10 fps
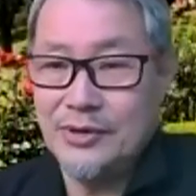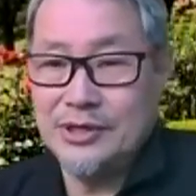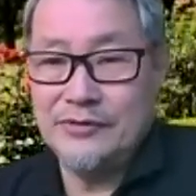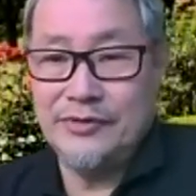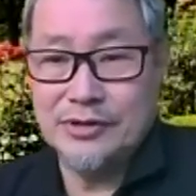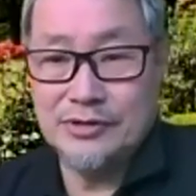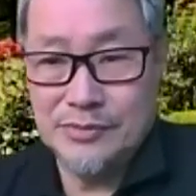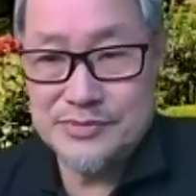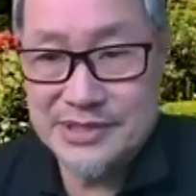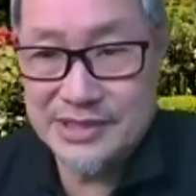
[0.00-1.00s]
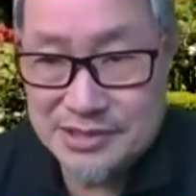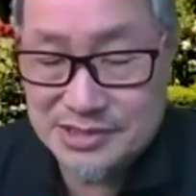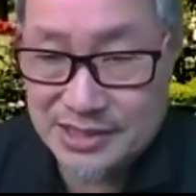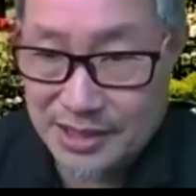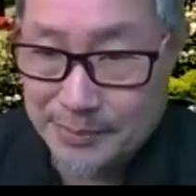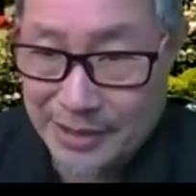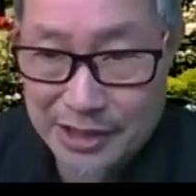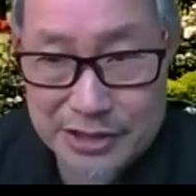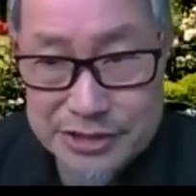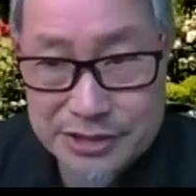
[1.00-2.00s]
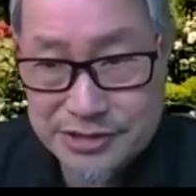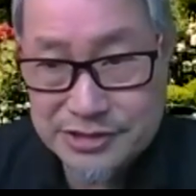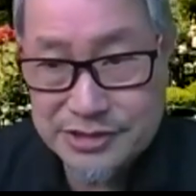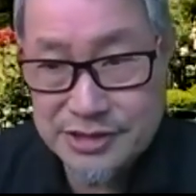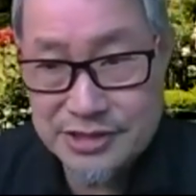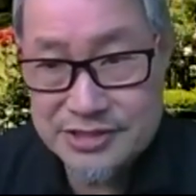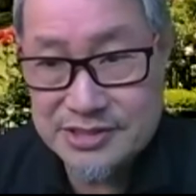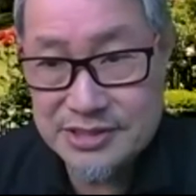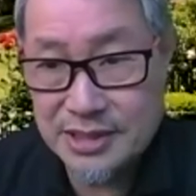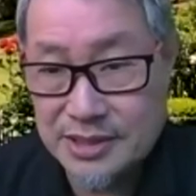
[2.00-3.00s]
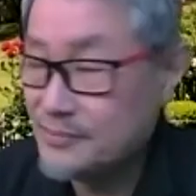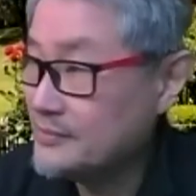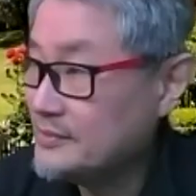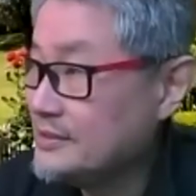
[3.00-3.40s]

one of our top sales uh, managers, she's um,